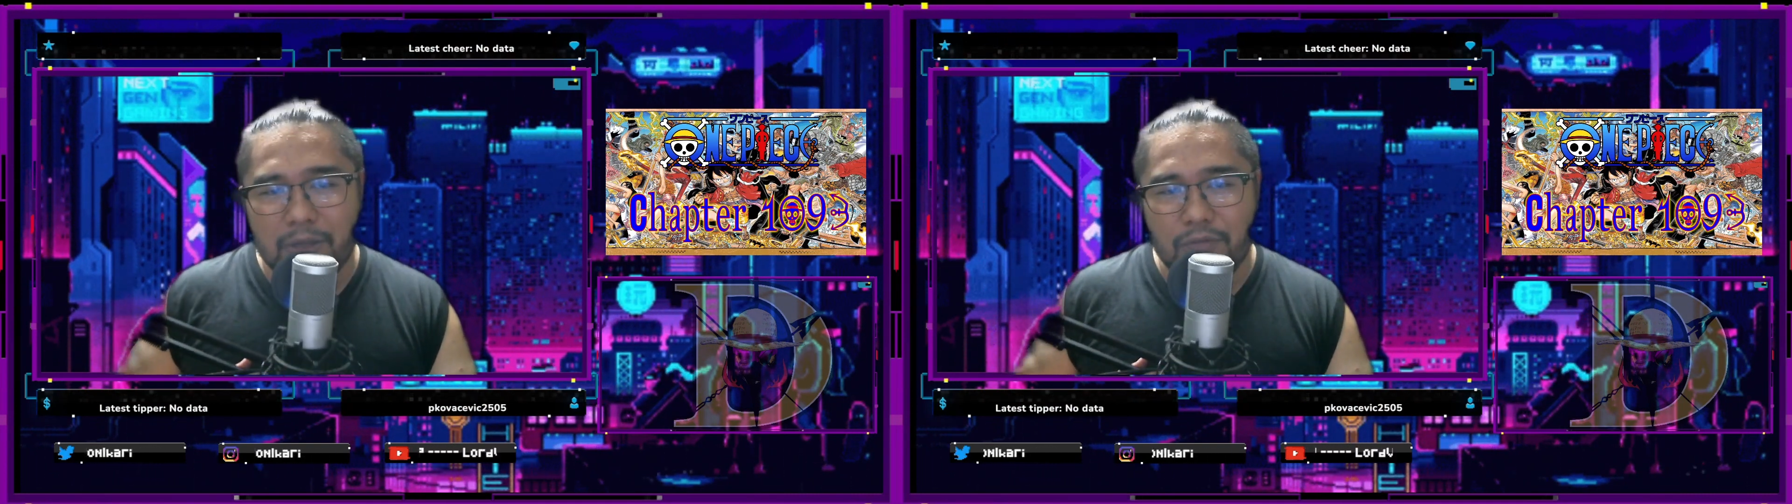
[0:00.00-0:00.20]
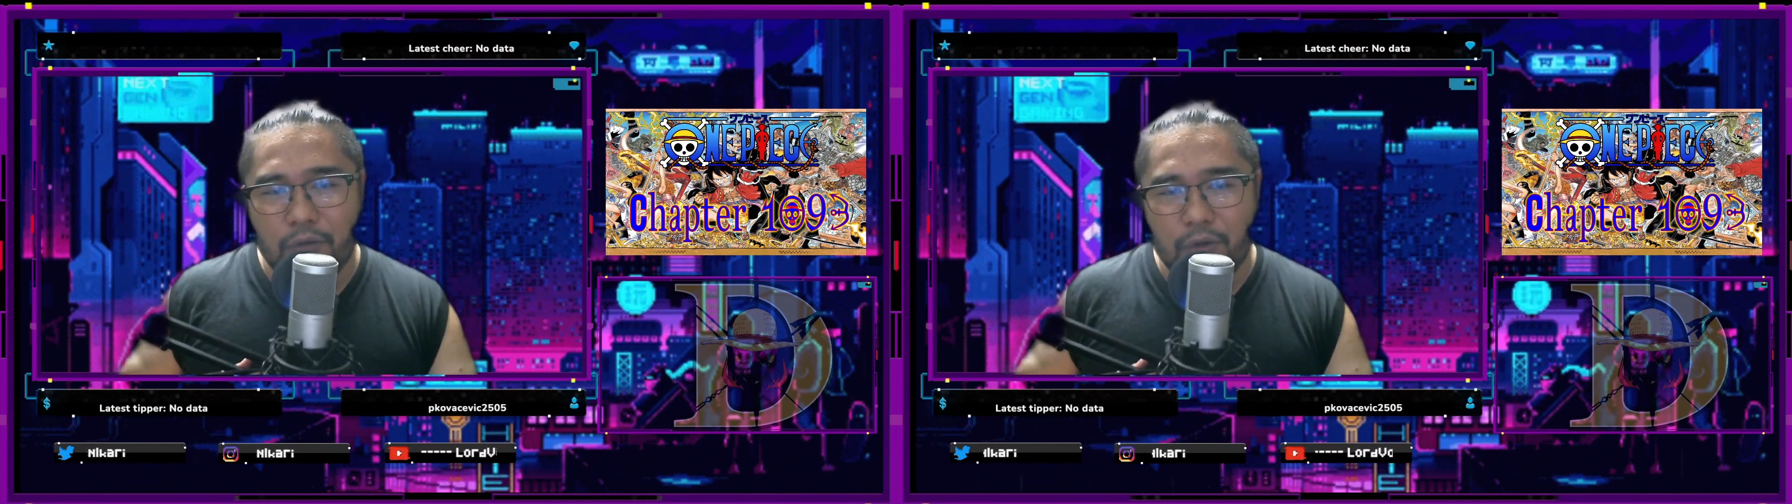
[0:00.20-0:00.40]

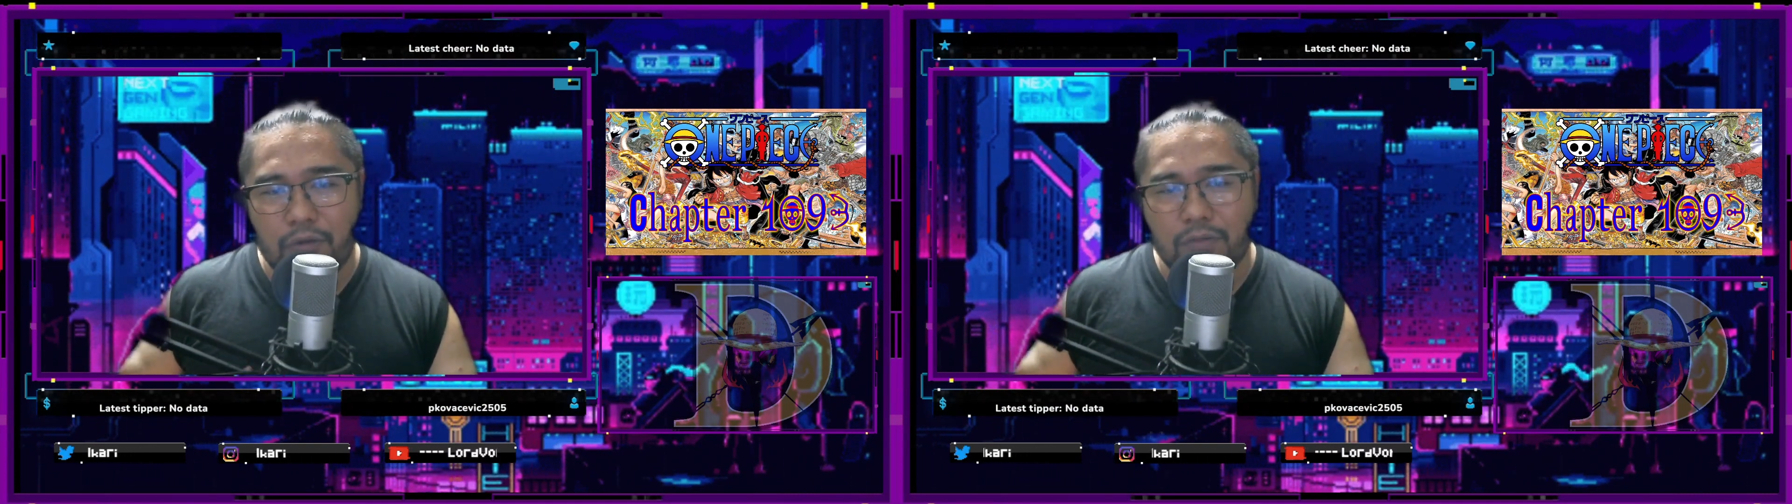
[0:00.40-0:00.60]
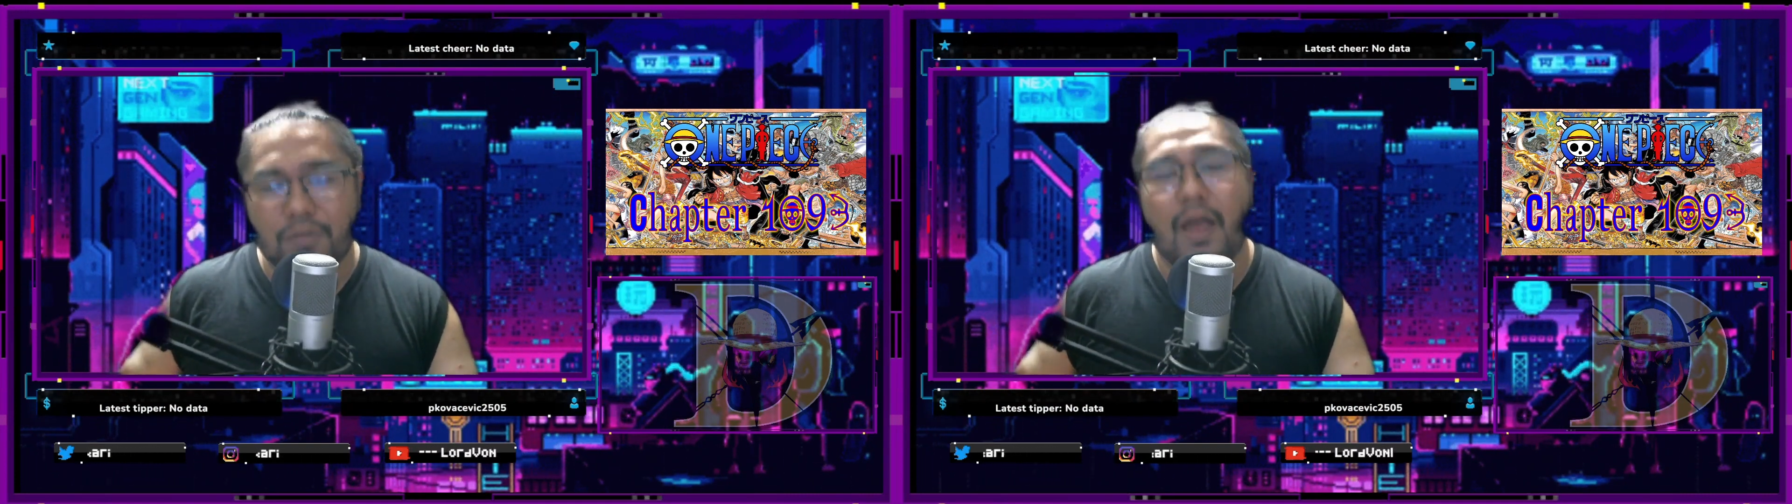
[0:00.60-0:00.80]

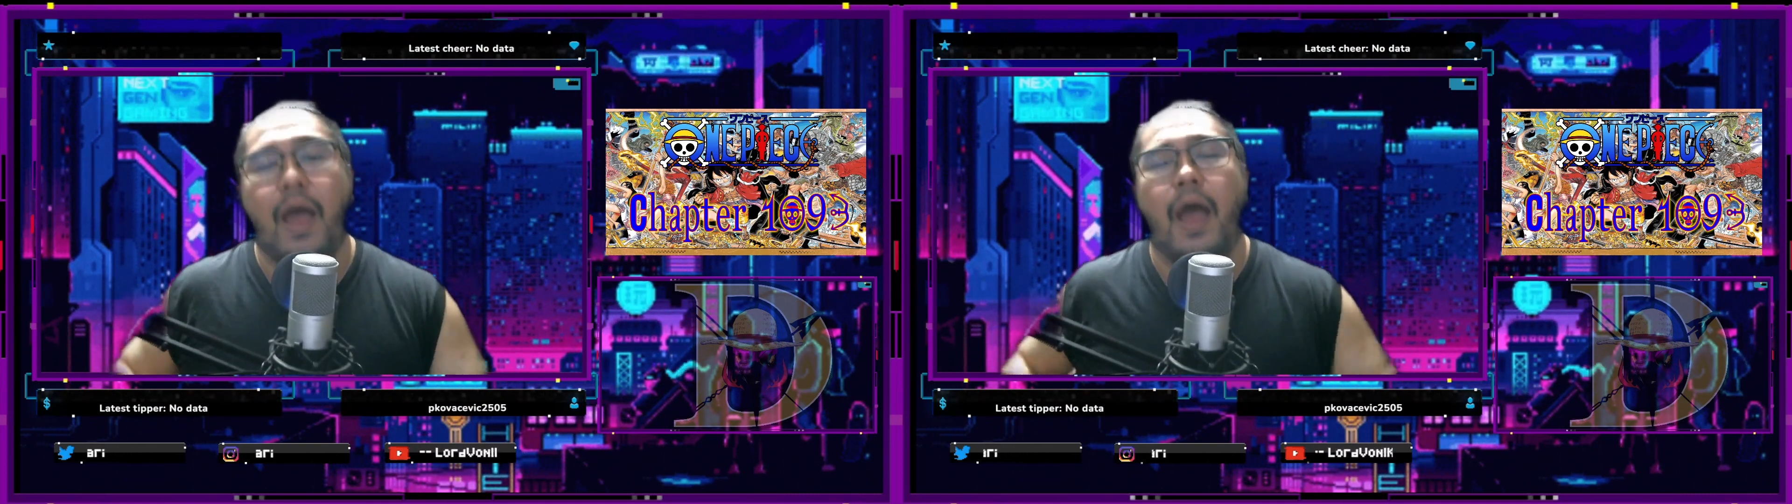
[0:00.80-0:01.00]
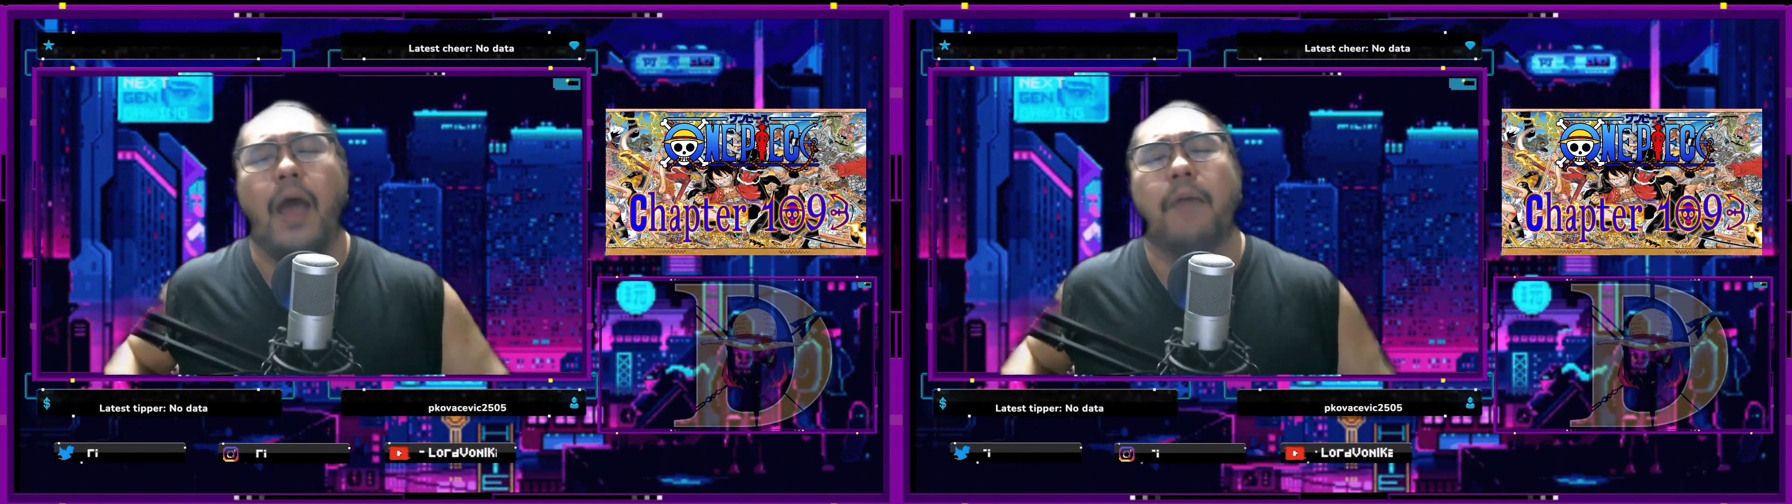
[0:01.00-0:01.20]
verse.
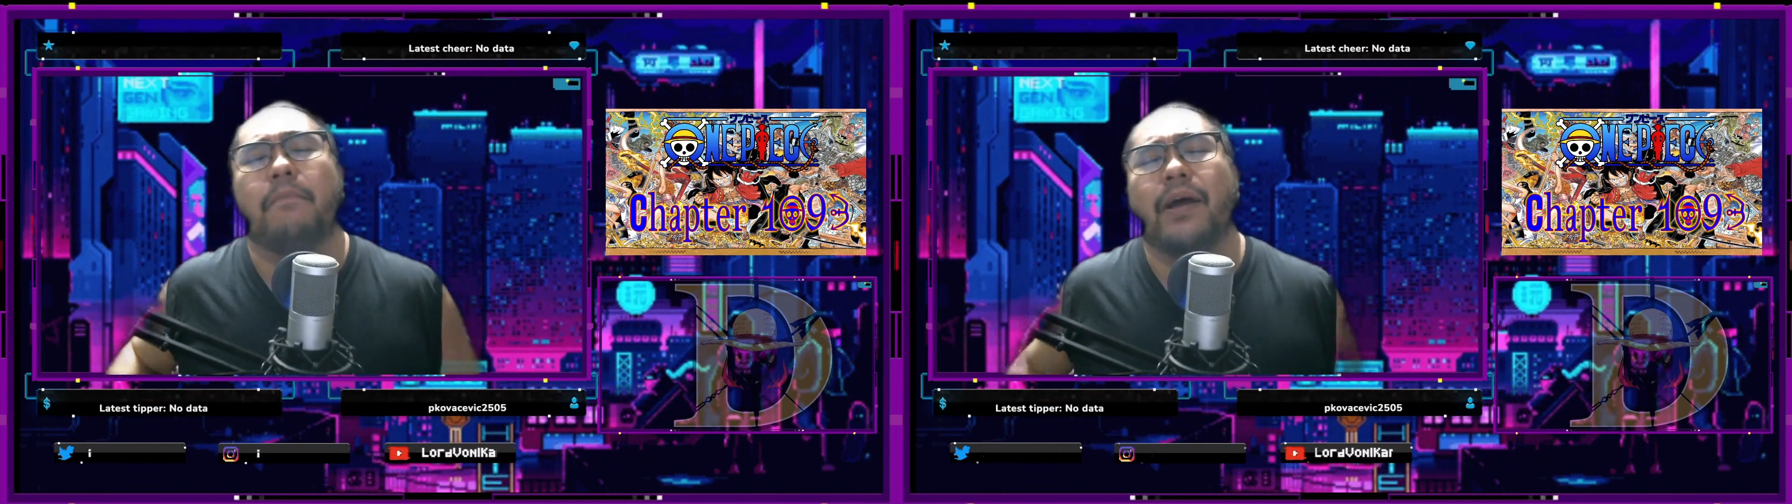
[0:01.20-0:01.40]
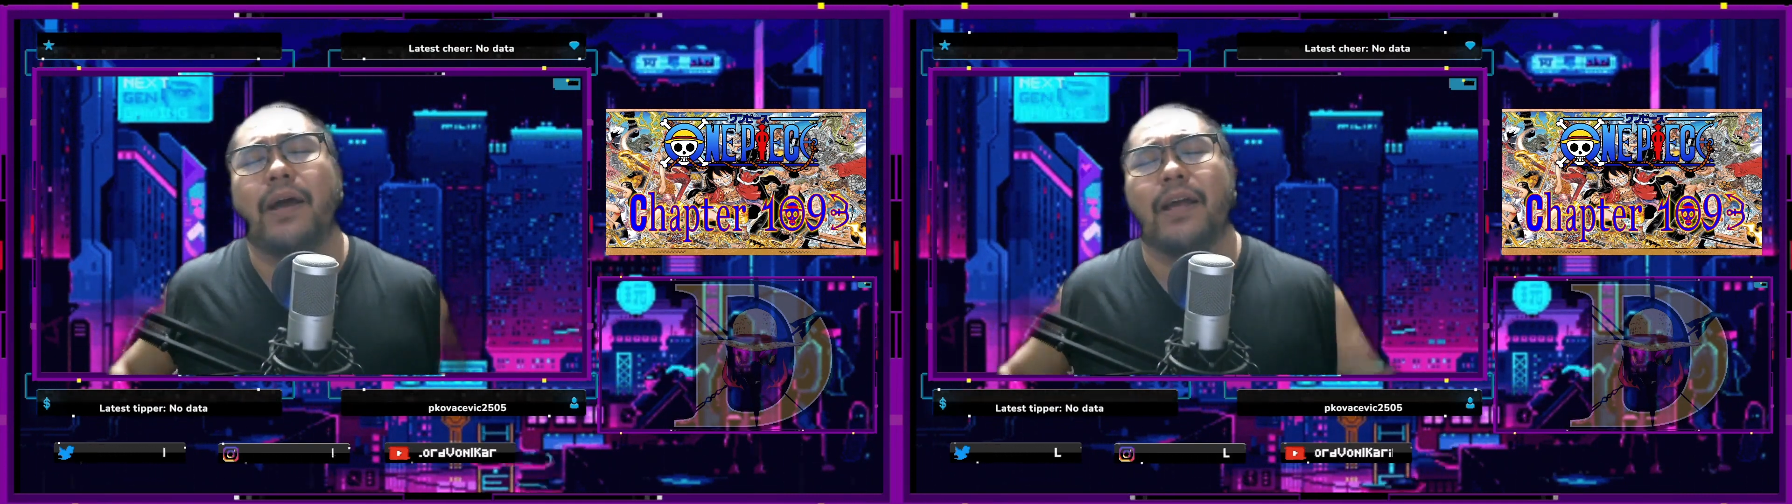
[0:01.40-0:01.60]

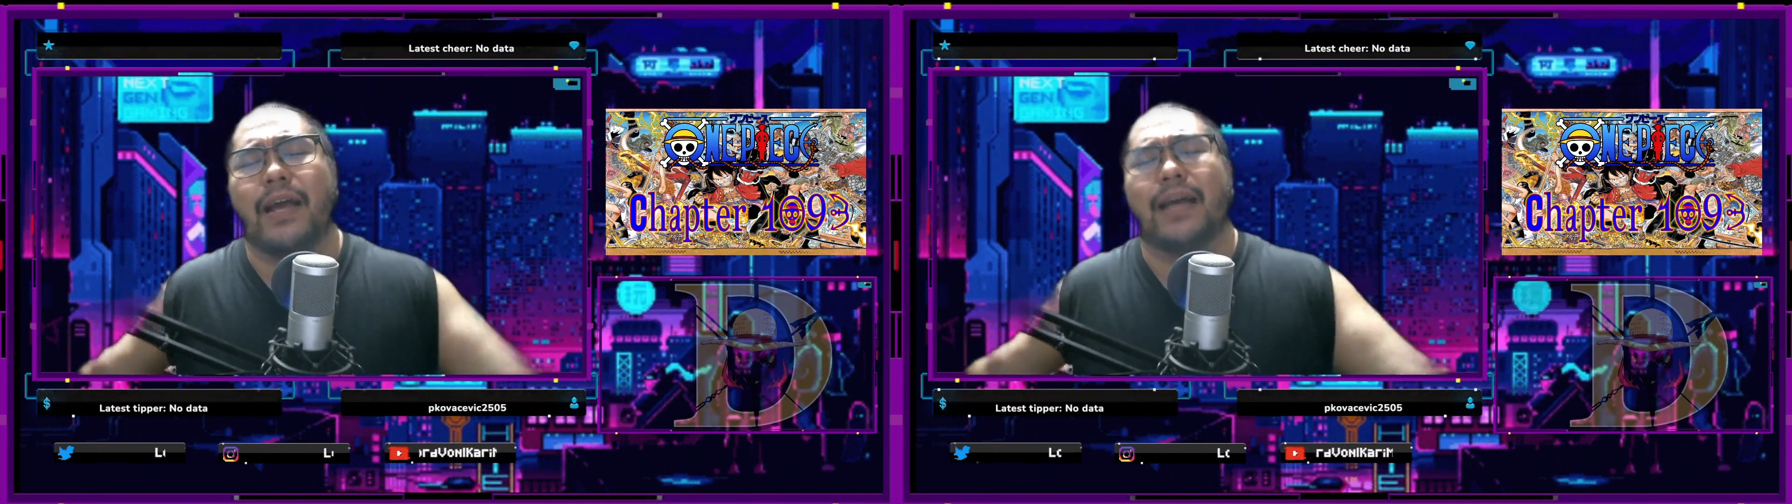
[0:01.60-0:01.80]
Big